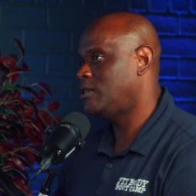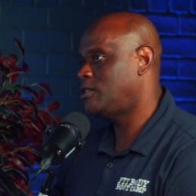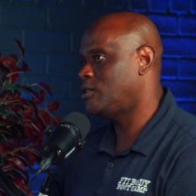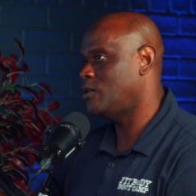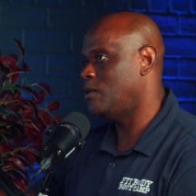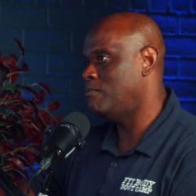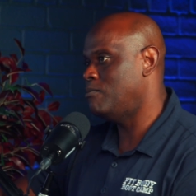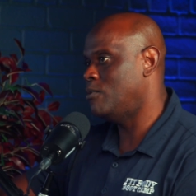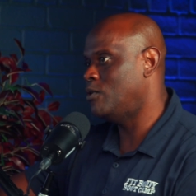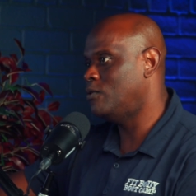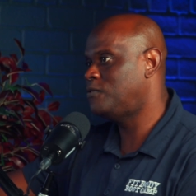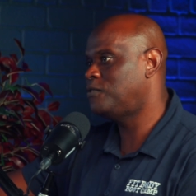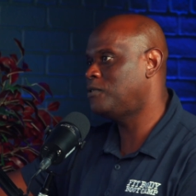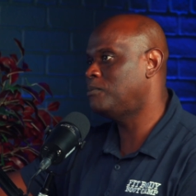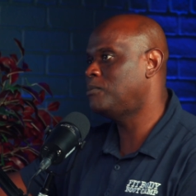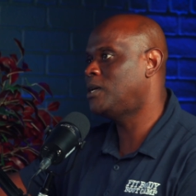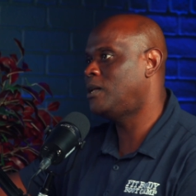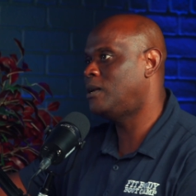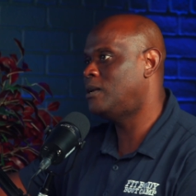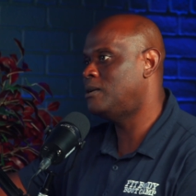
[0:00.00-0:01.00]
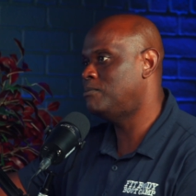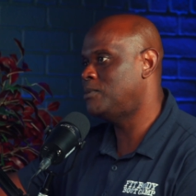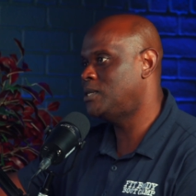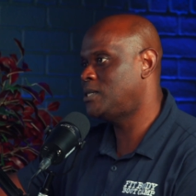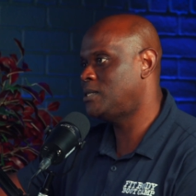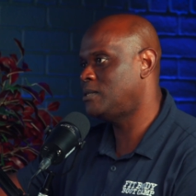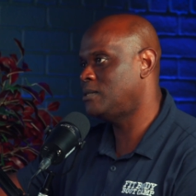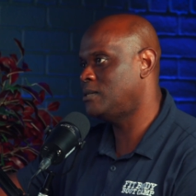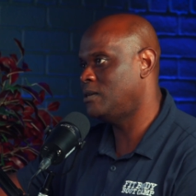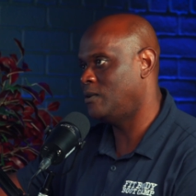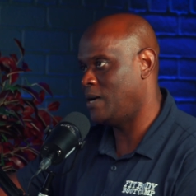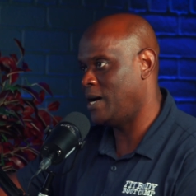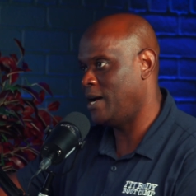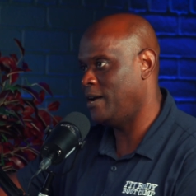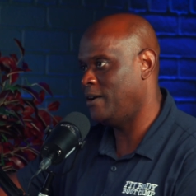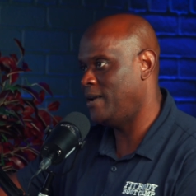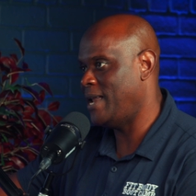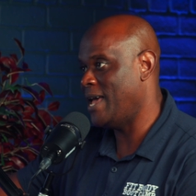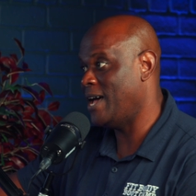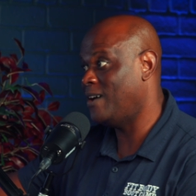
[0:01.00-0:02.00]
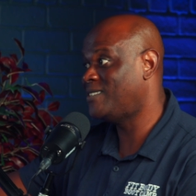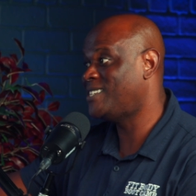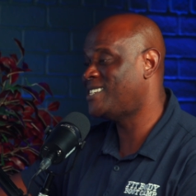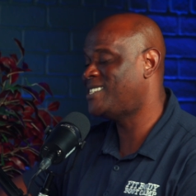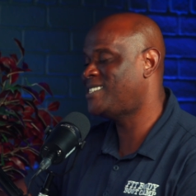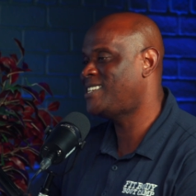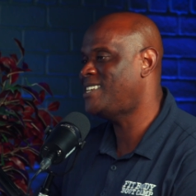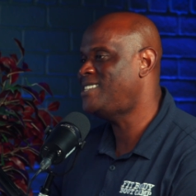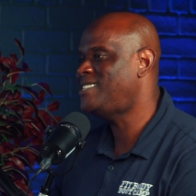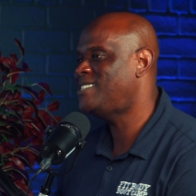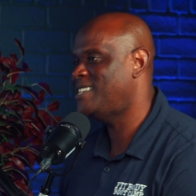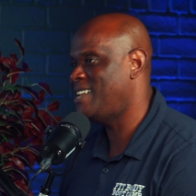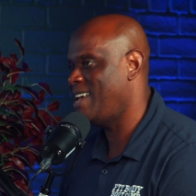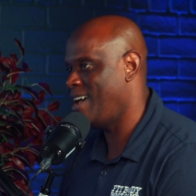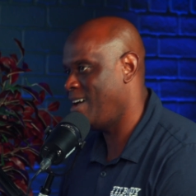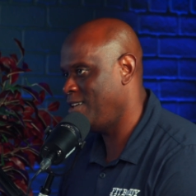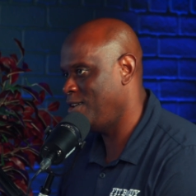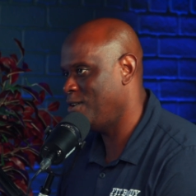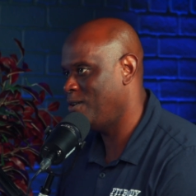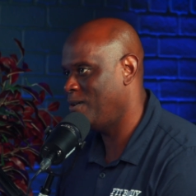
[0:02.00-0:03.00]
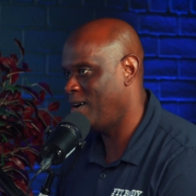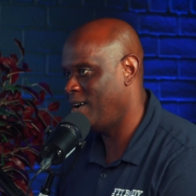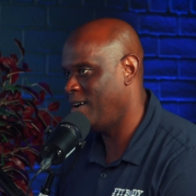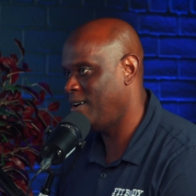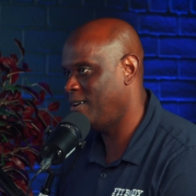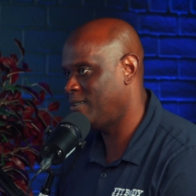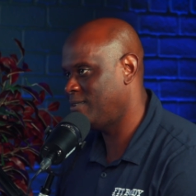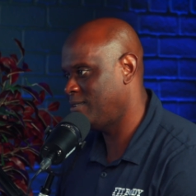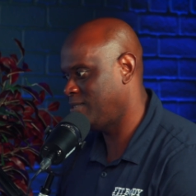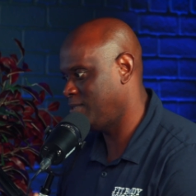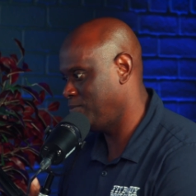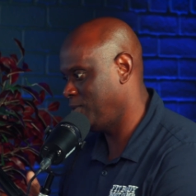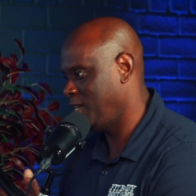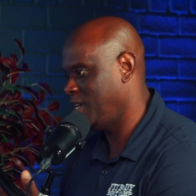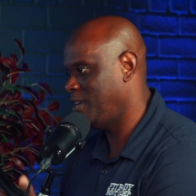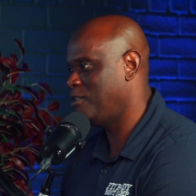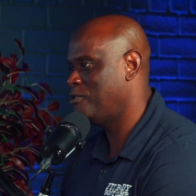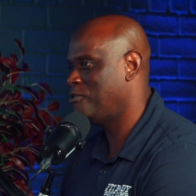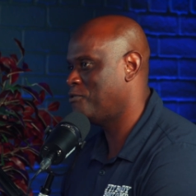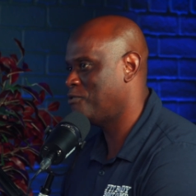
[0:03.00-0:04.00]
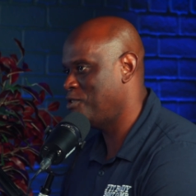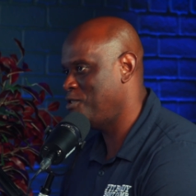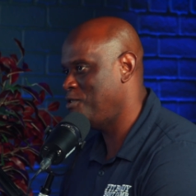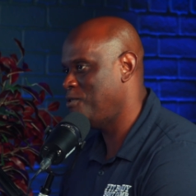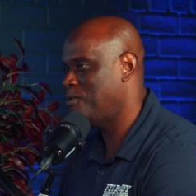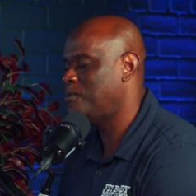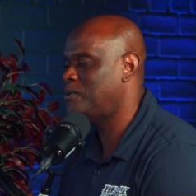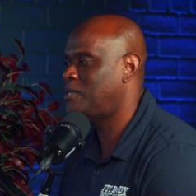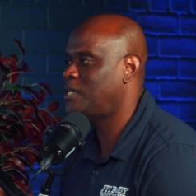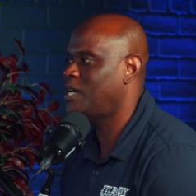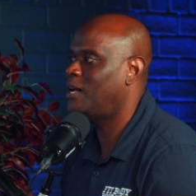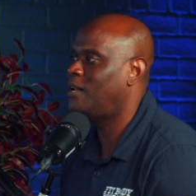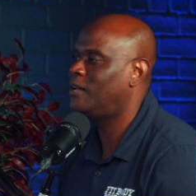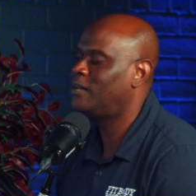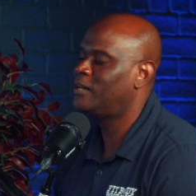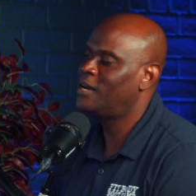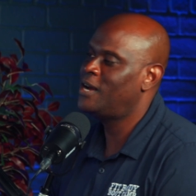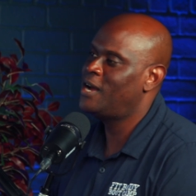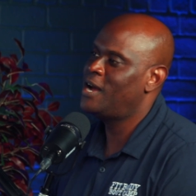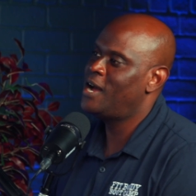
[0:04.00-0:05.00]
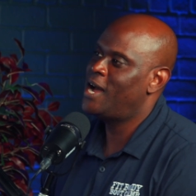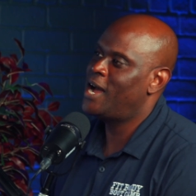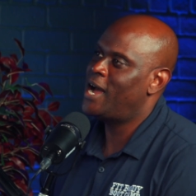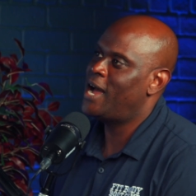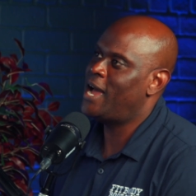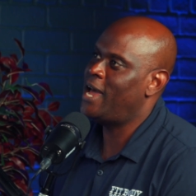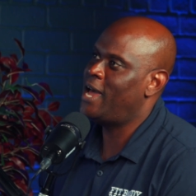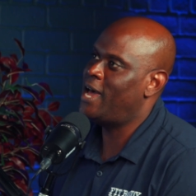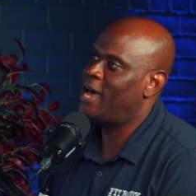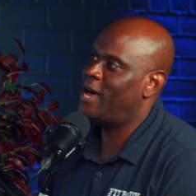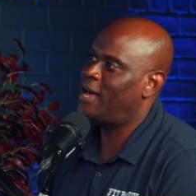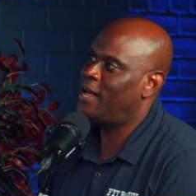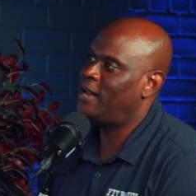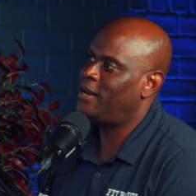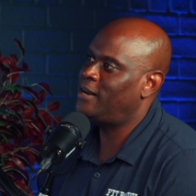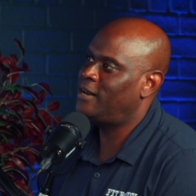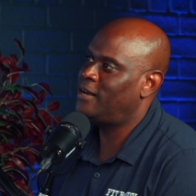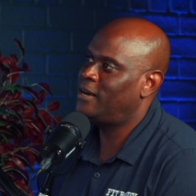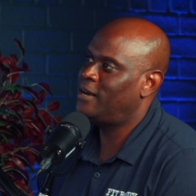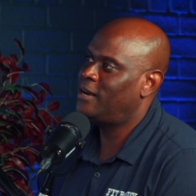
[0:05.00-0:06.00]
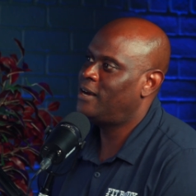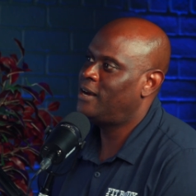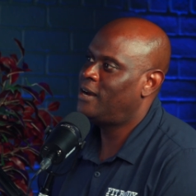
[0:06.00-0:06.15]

So I moved from Columbus, Ohio, now to Cincinnati, Ohio, because I'm taking over a new hotel. And